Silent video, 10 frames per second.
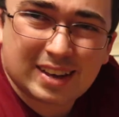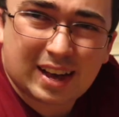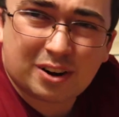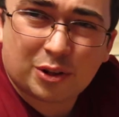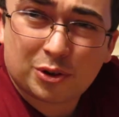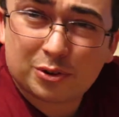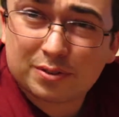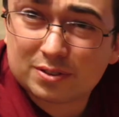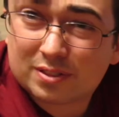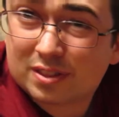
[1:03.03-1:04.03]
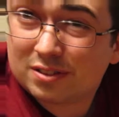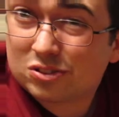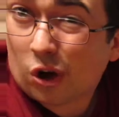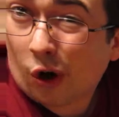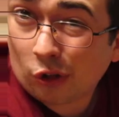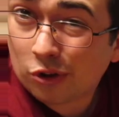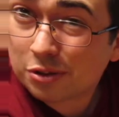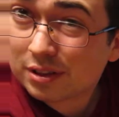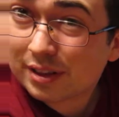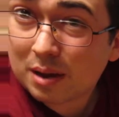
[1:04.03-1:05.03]
I don't know, they're taller
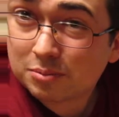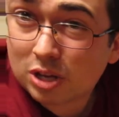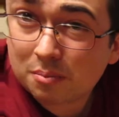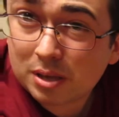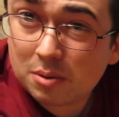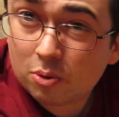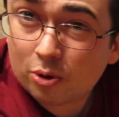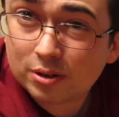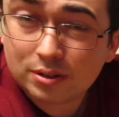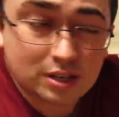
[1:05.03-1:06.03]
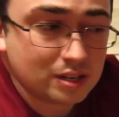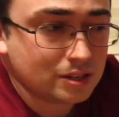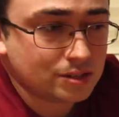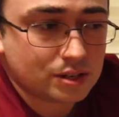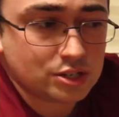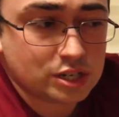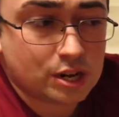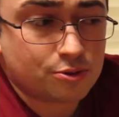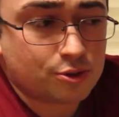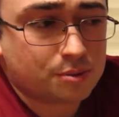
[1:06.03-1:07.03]
than laptop keyboard keys in
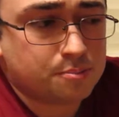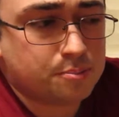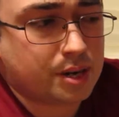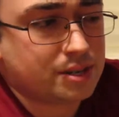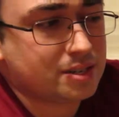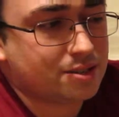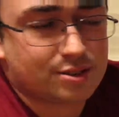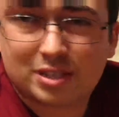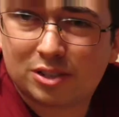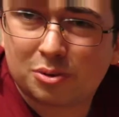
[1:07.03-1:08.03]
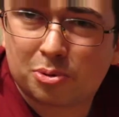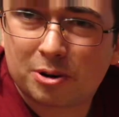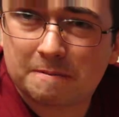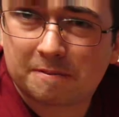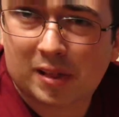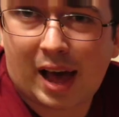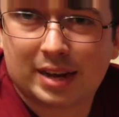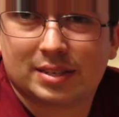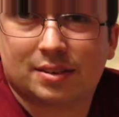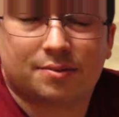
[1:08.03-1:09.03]
general, but they're still pretty
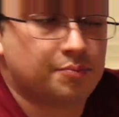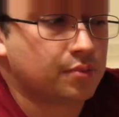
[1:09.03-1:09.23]
flat.